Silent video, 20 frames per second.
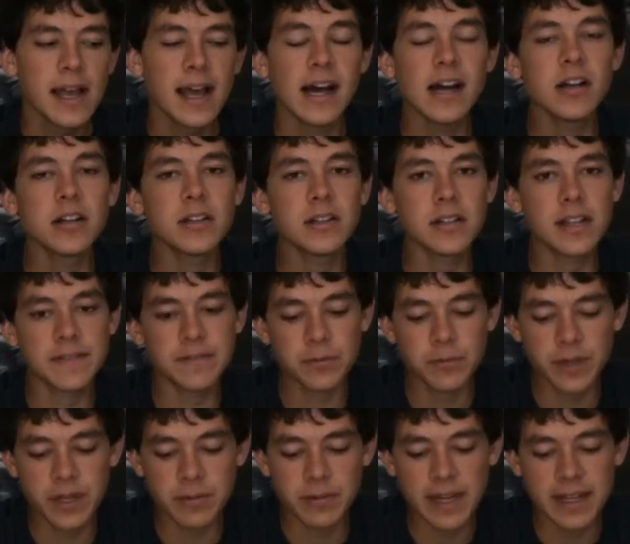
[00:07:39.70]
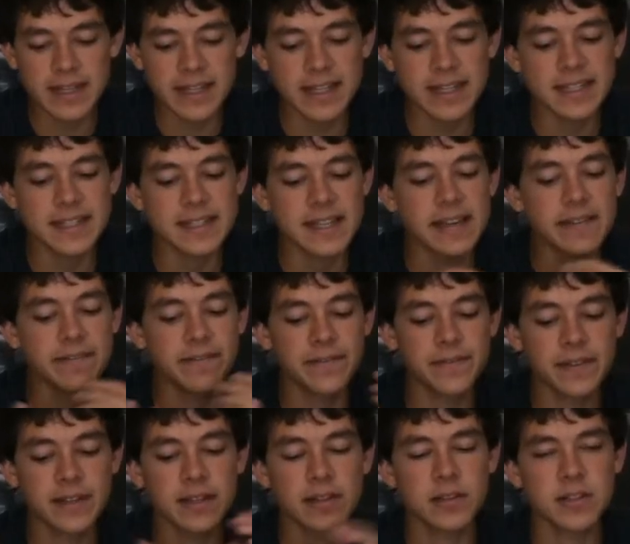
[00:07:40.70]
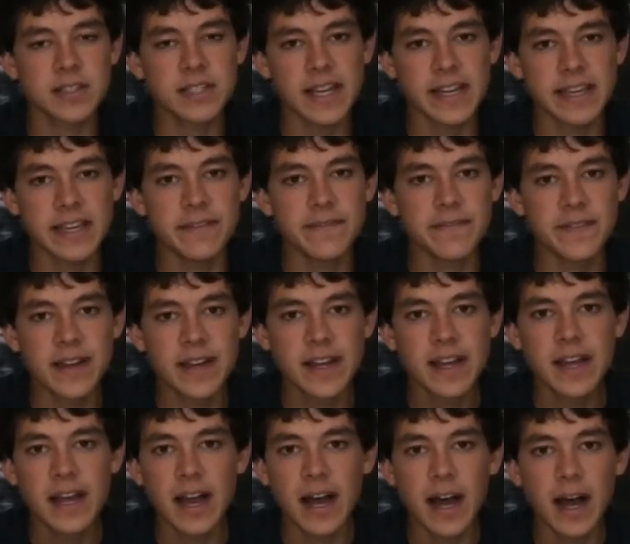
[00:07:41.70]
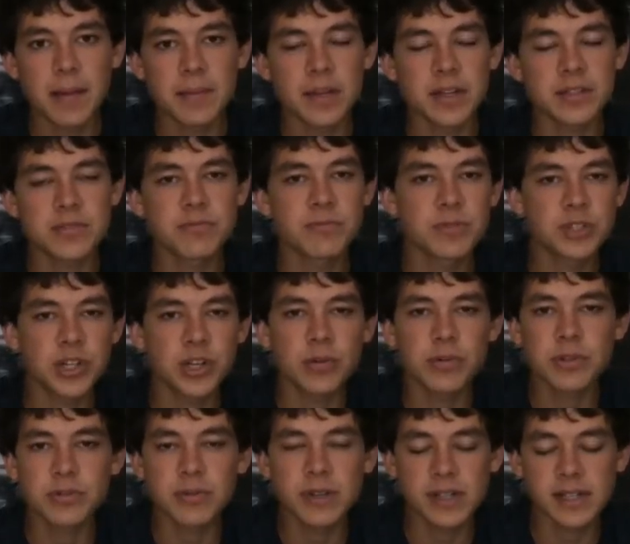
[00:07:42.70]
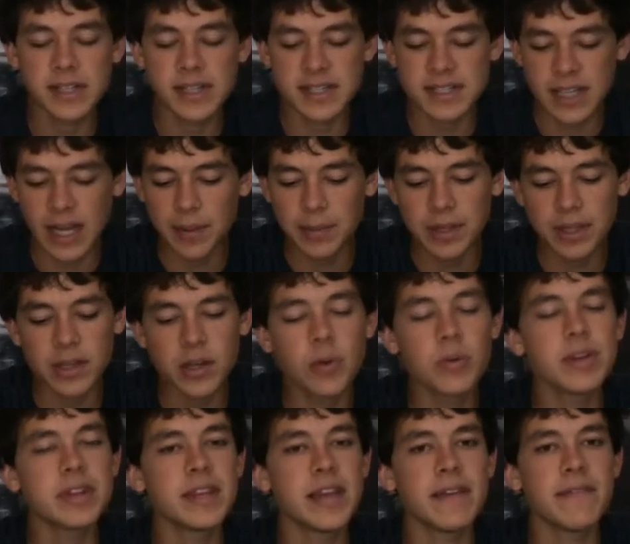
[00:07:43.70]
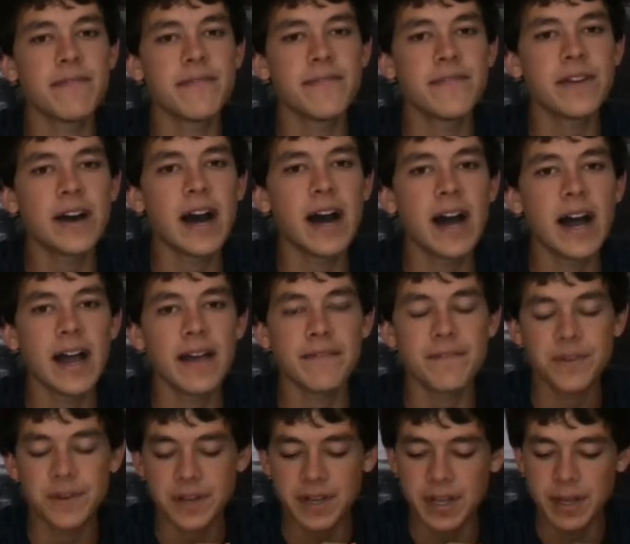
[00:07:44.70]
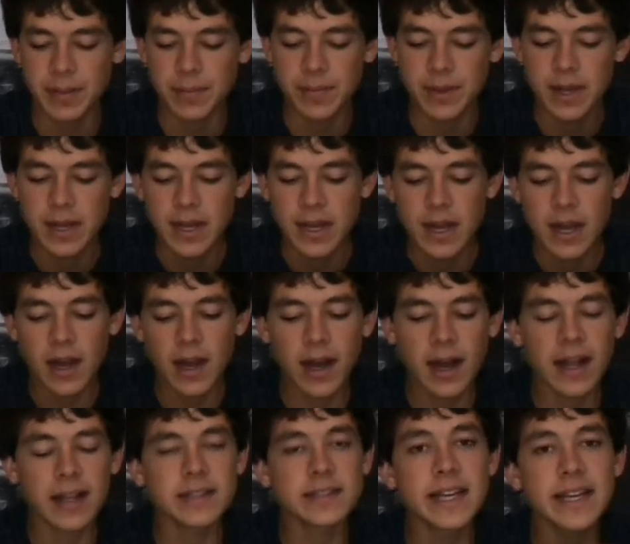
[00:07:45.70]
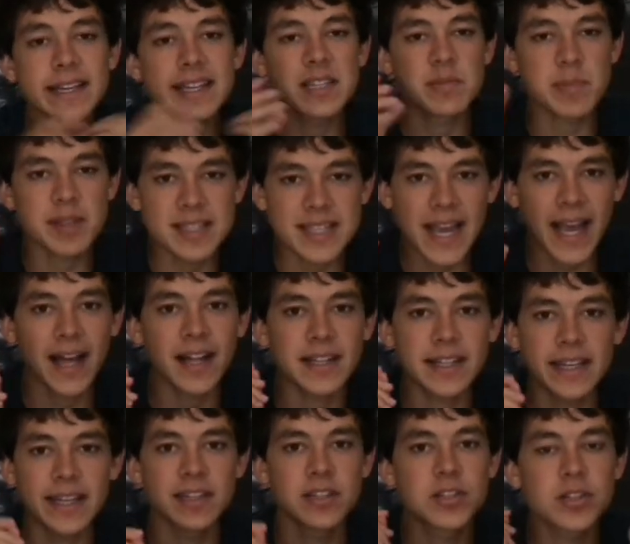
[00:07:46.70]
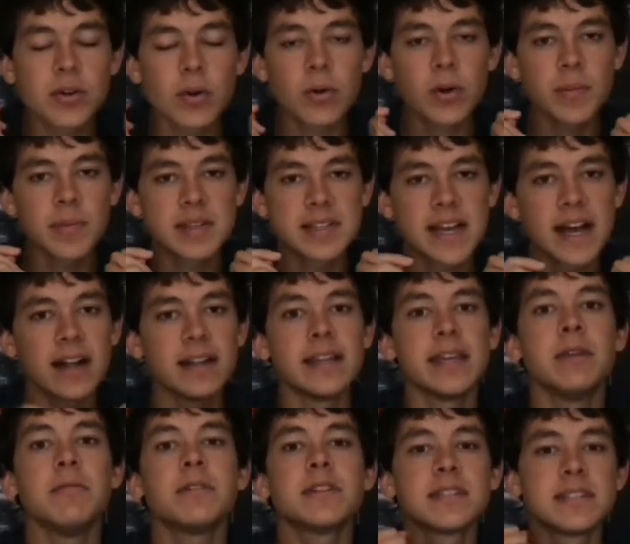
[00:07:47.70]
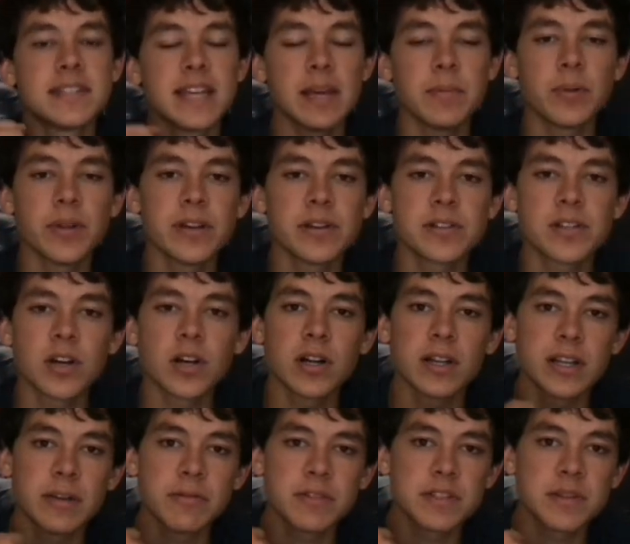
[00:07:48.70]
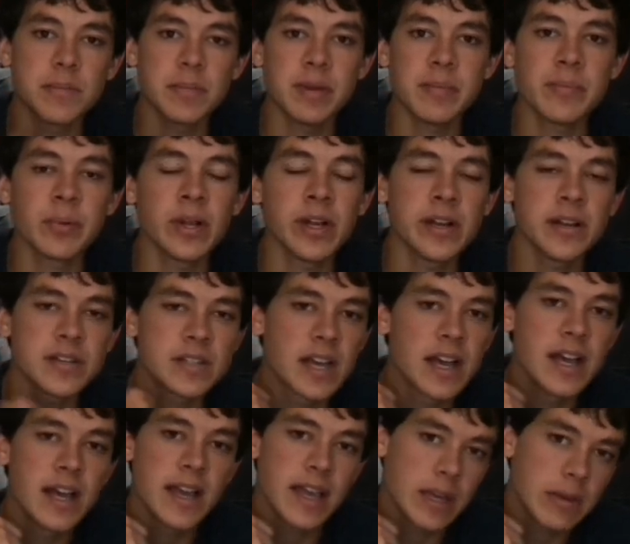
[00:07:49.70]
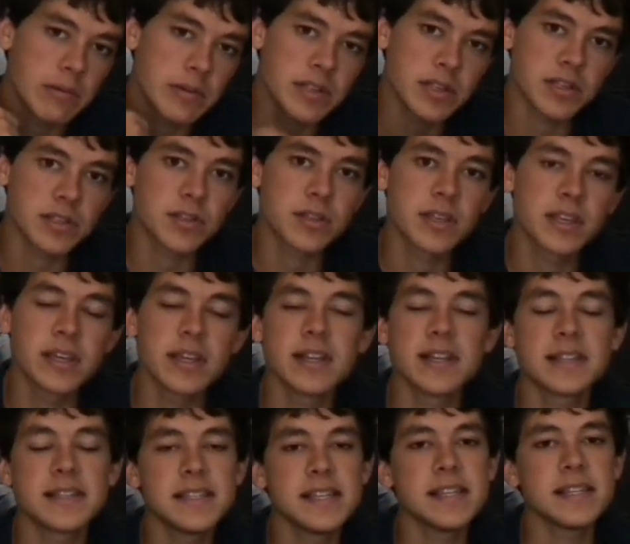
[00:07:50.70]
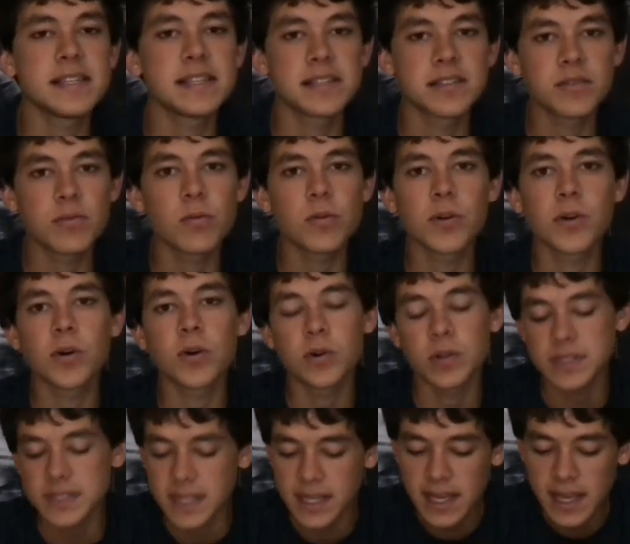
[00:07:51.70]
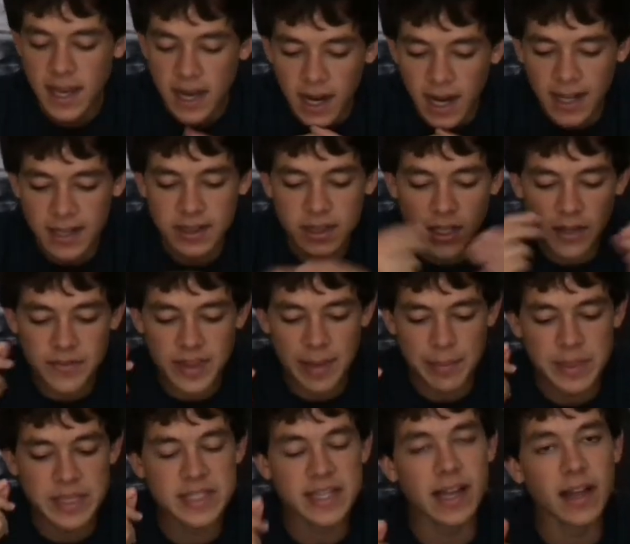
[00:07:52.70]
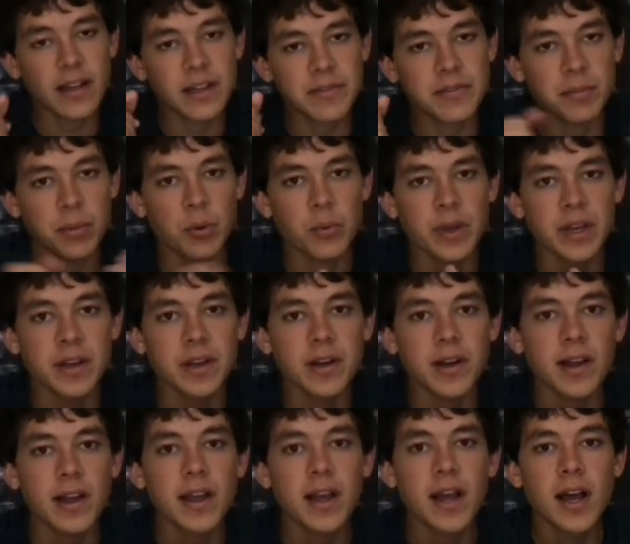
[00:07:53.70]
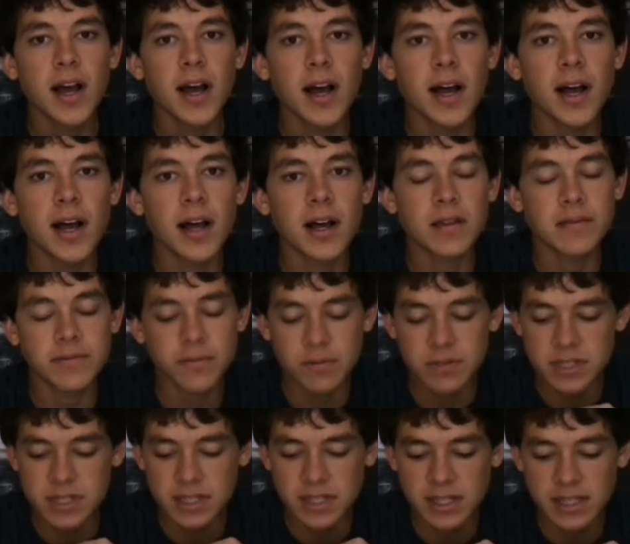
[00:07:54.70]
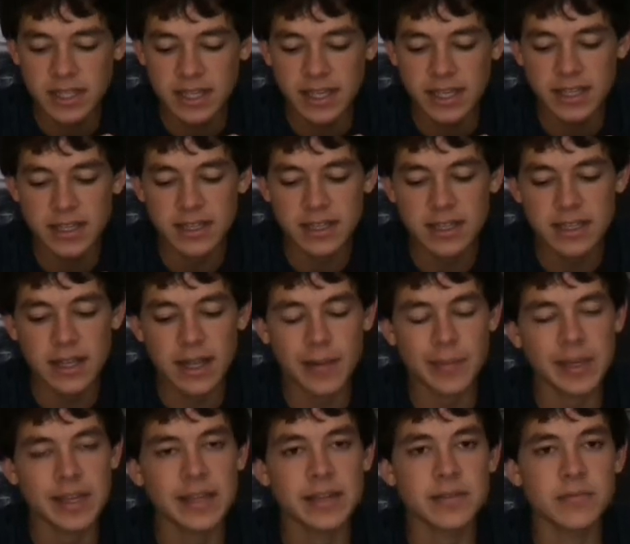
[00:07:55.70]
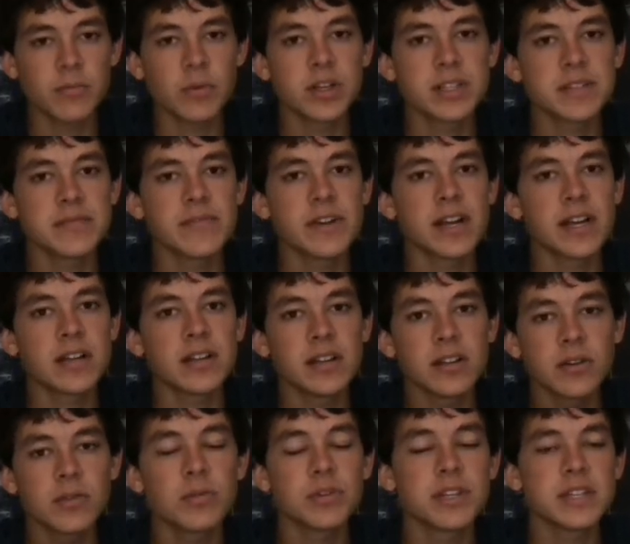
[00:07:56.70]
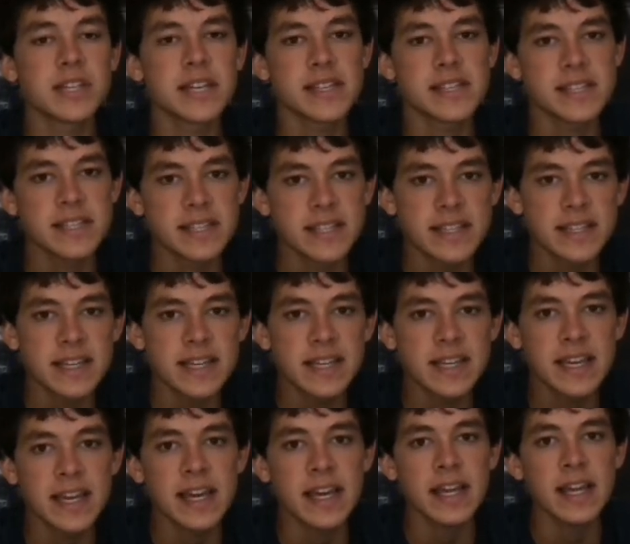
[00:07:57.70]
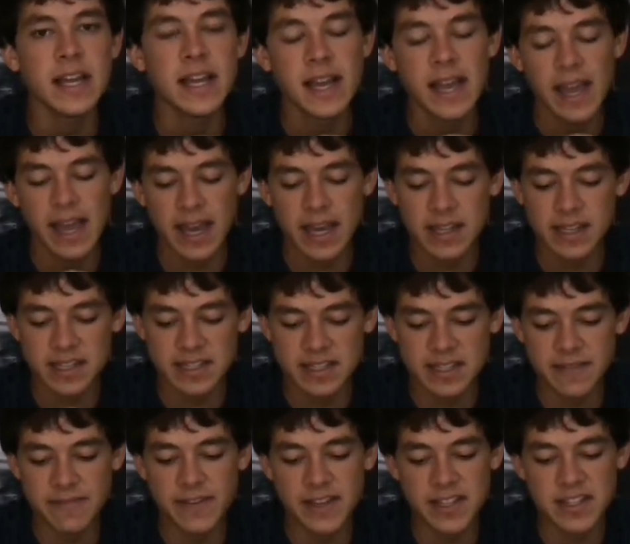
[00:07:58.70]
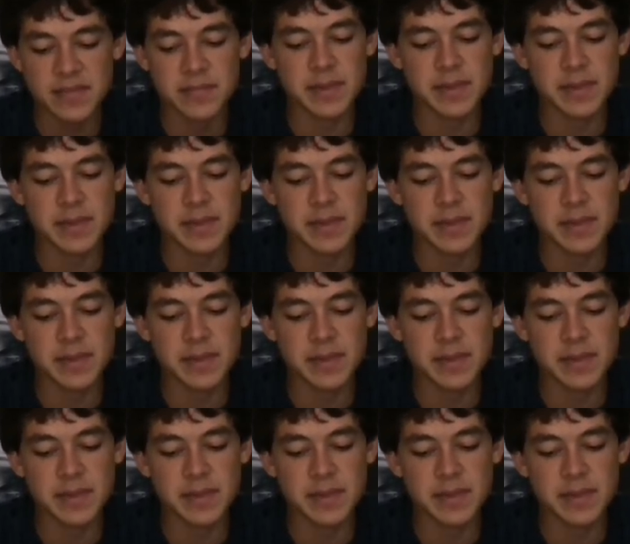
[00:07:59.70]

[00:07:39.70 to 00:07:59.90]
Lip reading: Out on the left wing, we had Kenny Saif. I'm not sure which one it is. I'm going to go with a 5 for him. I like his mentality, his scoring mentality. He wants to take players on. He wants to beat players. He wants to get assists and score goals. I love that mentality from a winger. Unfortunately, he wasn't very clinical with the chances he did get, and his defensive